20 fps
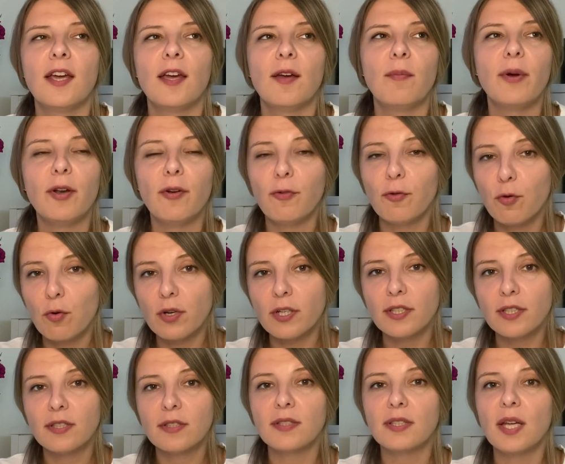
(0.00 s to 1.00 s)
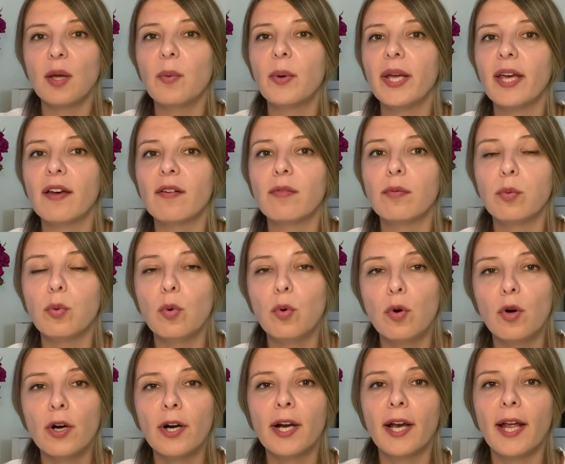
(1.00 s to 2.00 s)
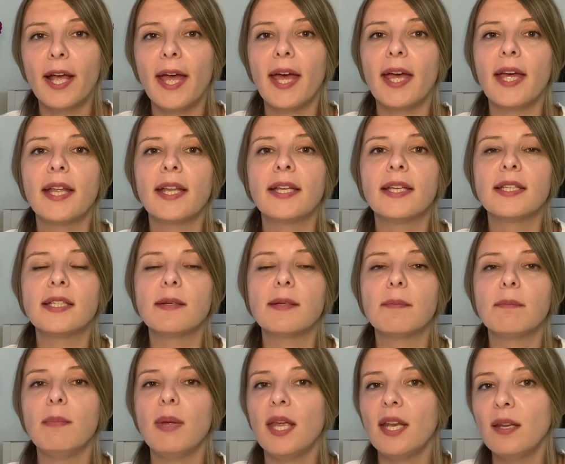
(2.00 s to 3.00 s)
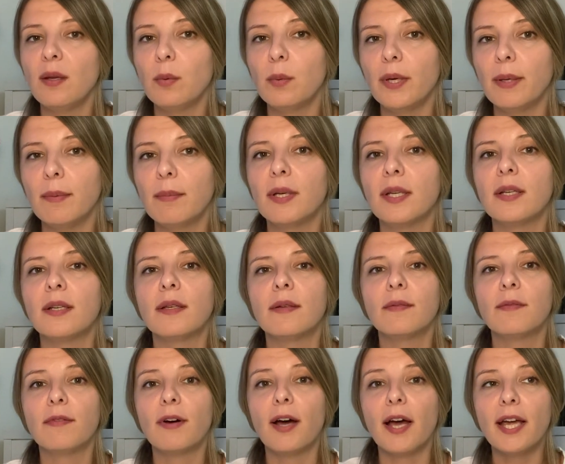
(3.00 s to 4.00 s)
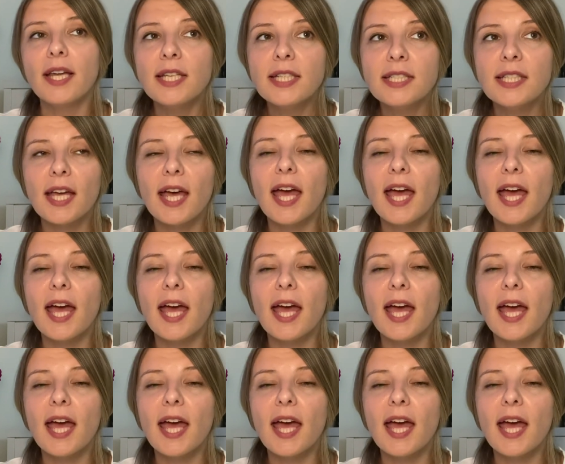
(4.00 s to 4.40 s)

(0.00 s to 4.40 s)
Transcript: But of course, today we have war and many women fight,